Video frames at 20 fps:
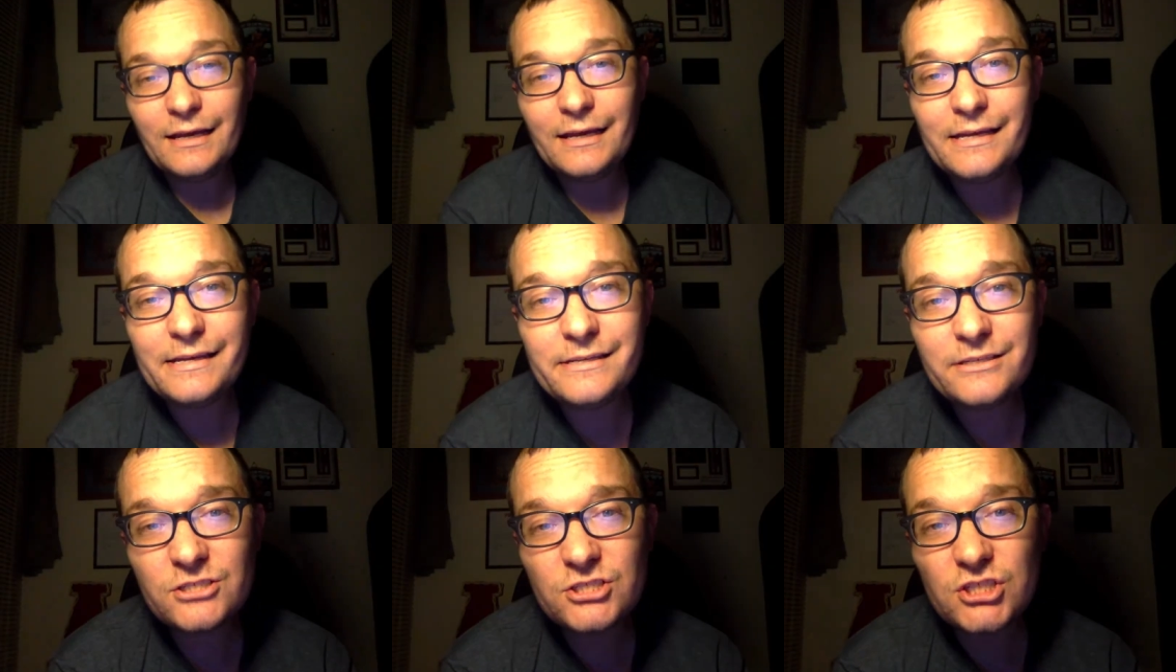
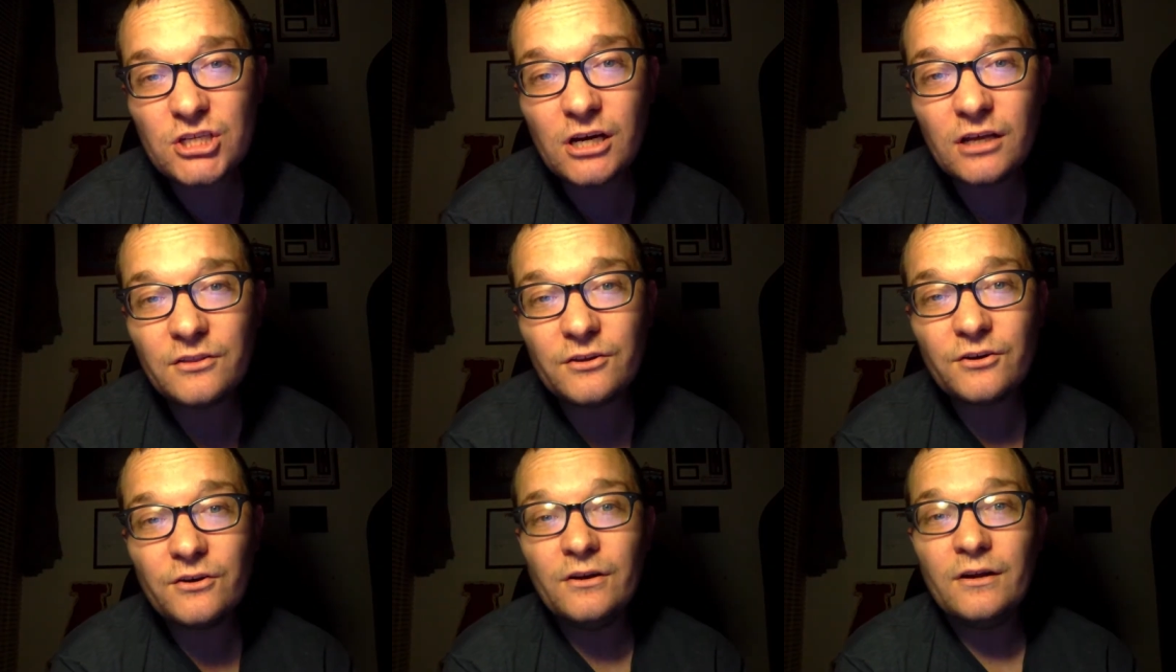each
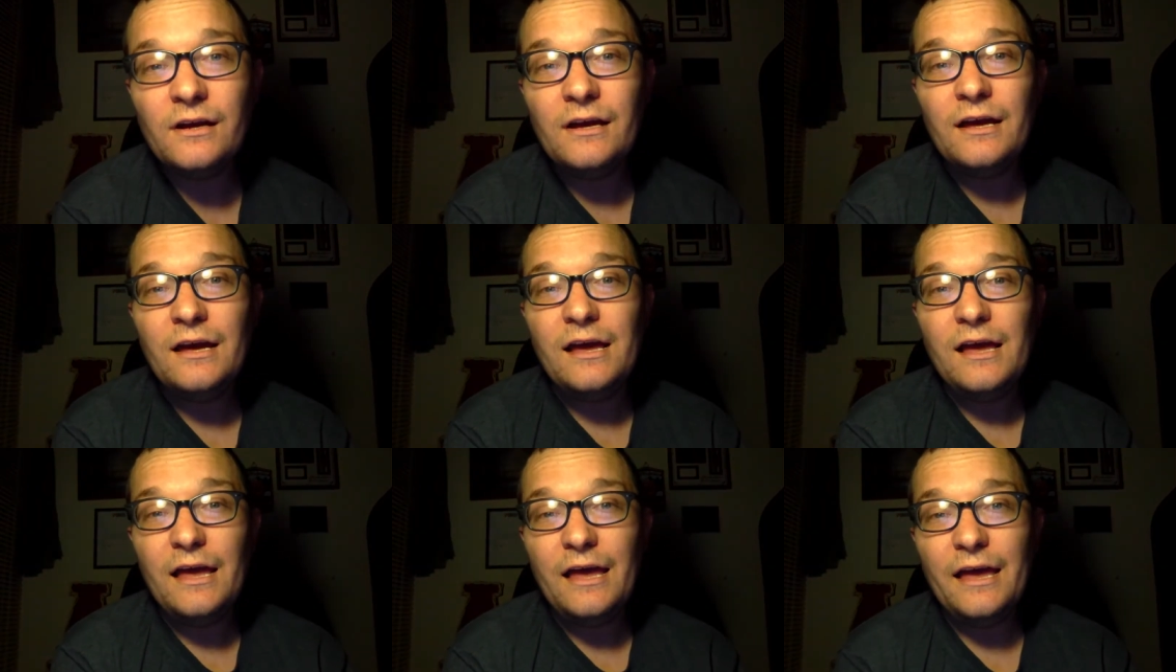other
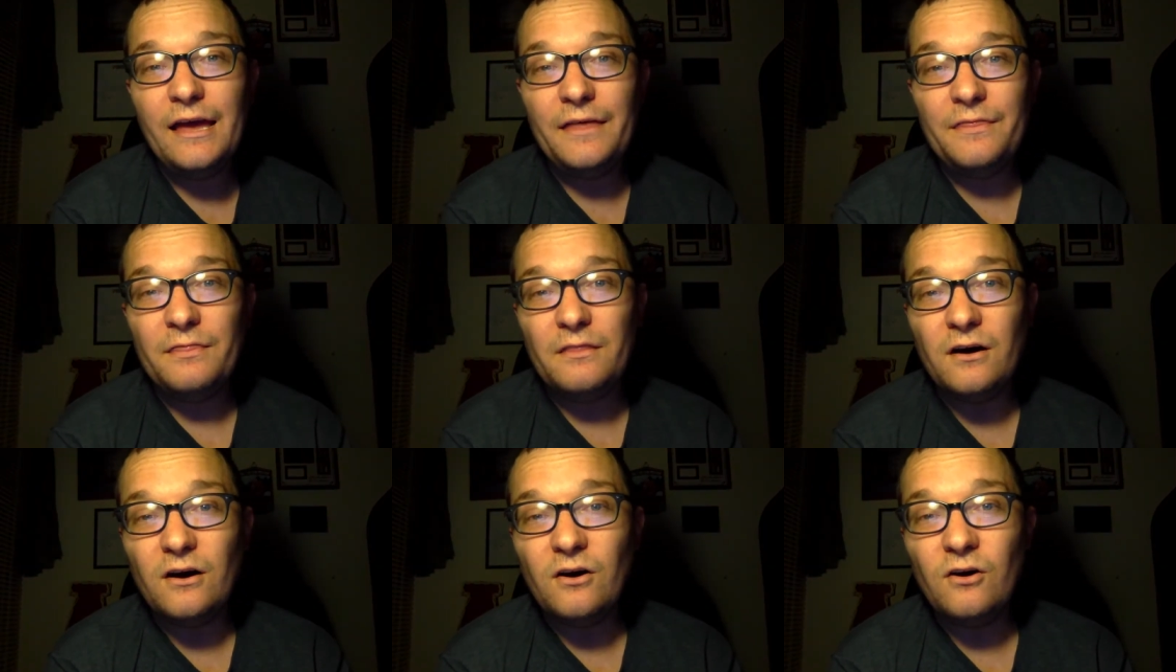
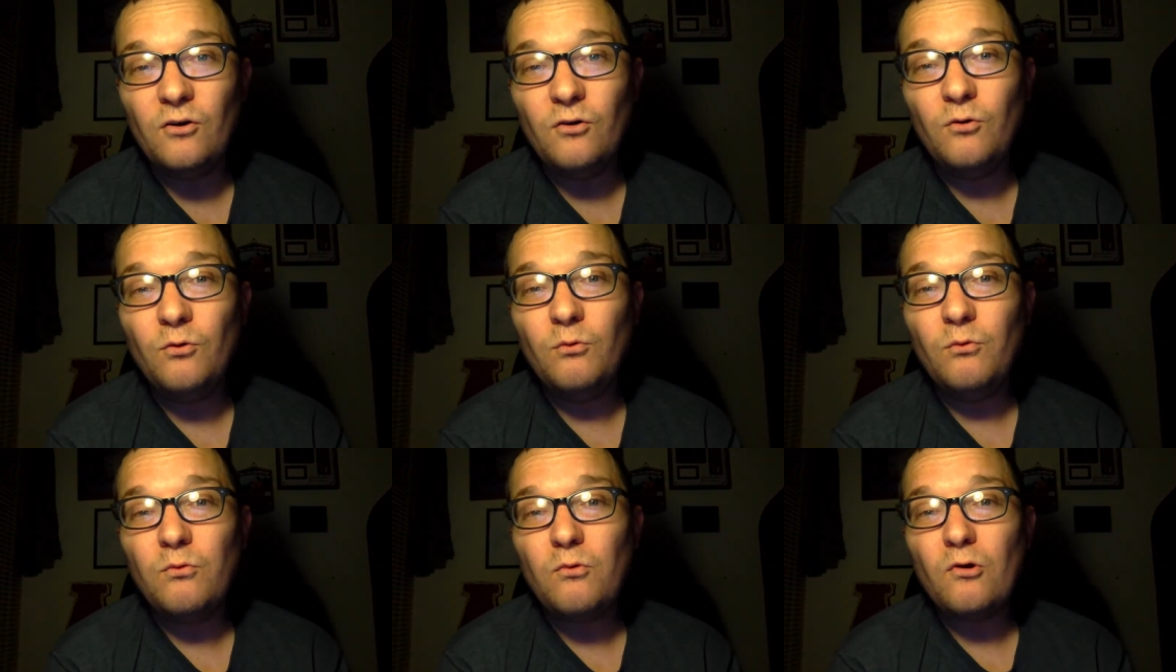and the
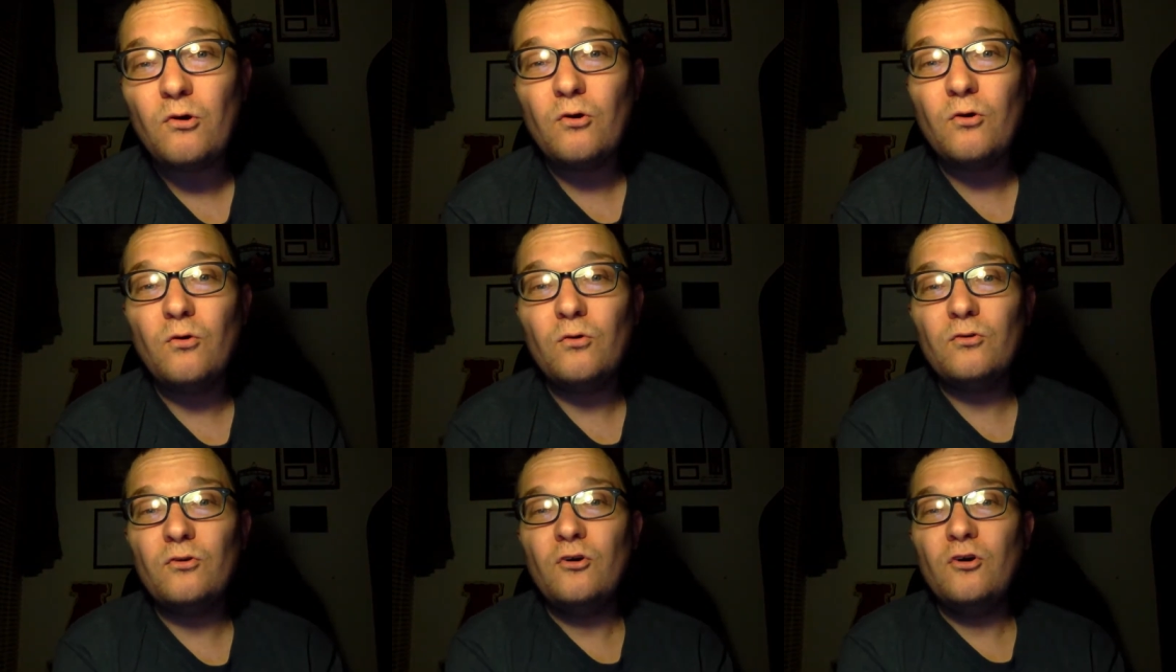whole
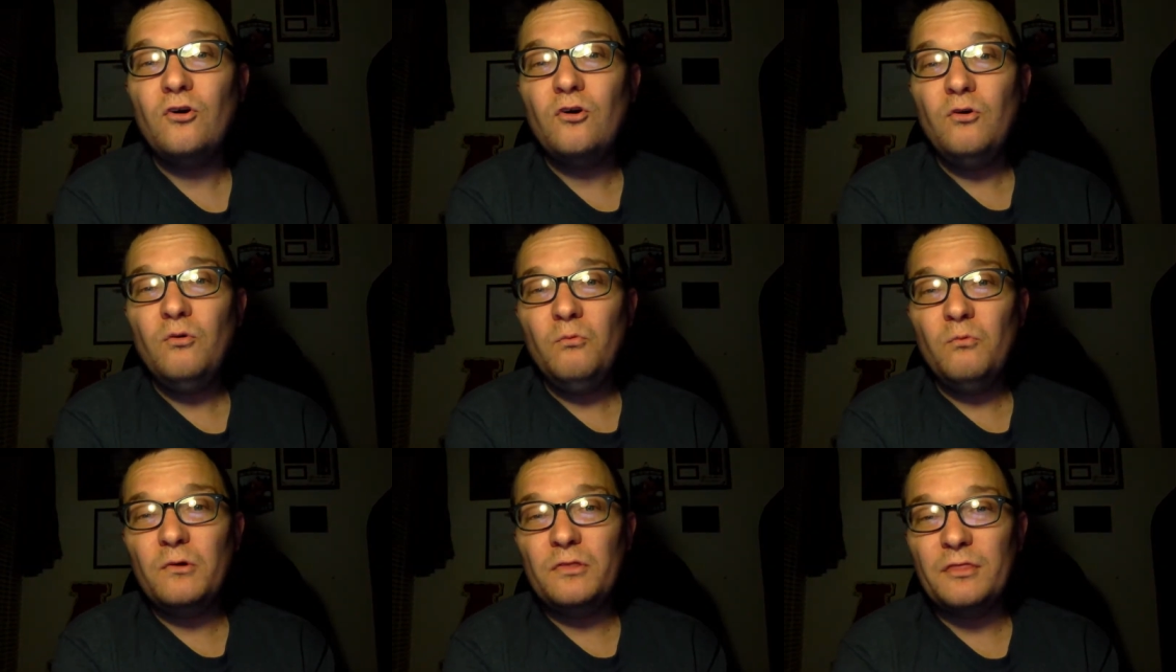world
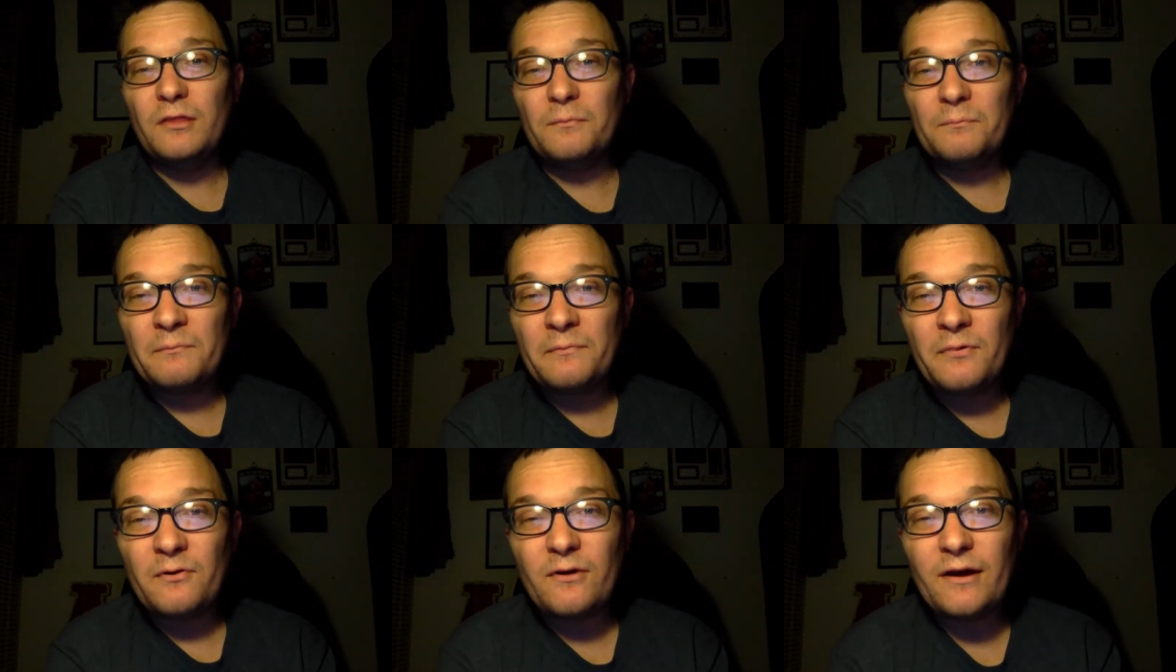with the
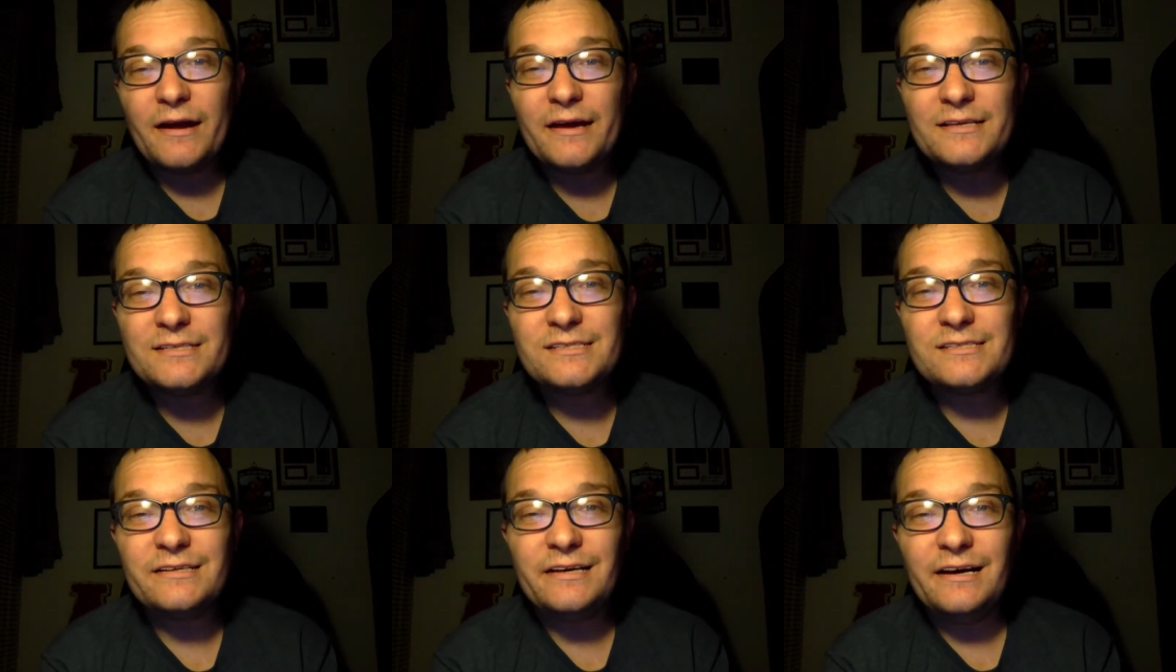
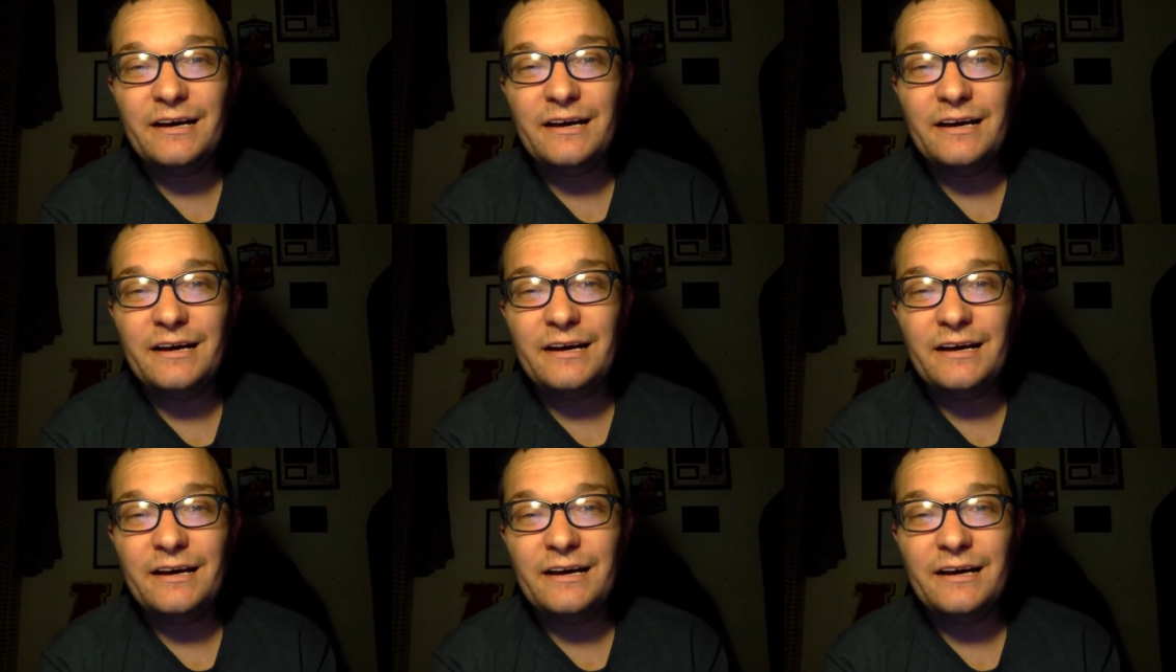press